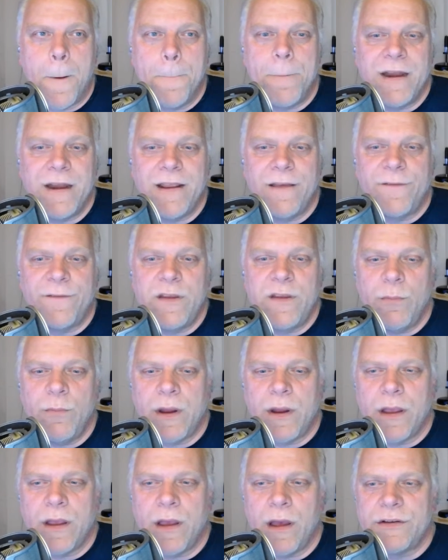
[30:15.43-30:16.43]
but if
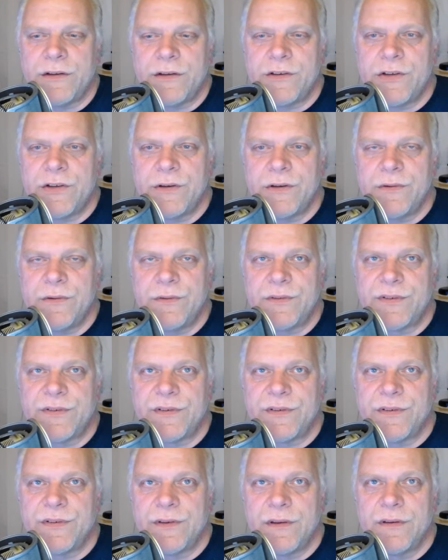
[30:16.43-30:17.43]
you were gonna
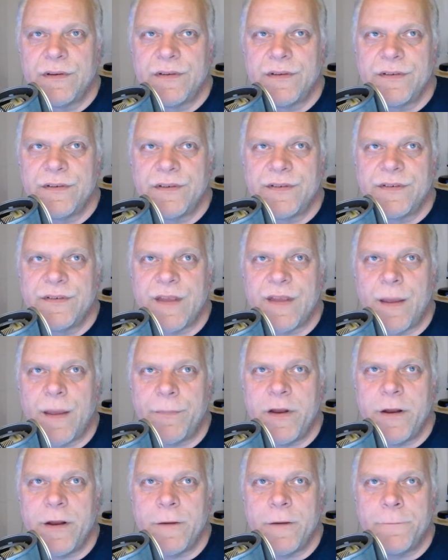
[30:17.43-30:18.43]
choose
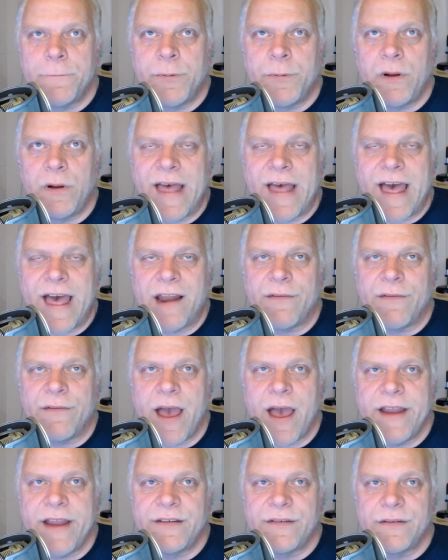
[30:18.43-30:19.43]
something to pull out of
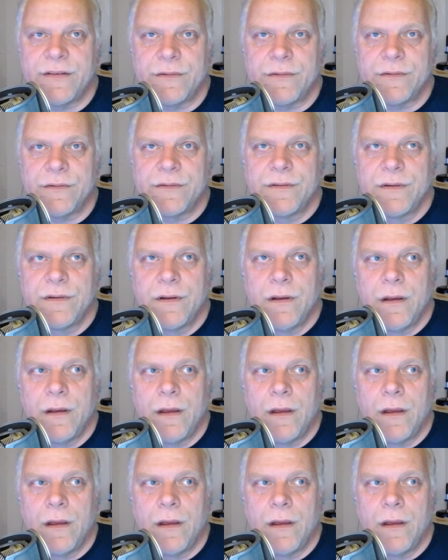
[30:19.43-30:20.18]
iTunes,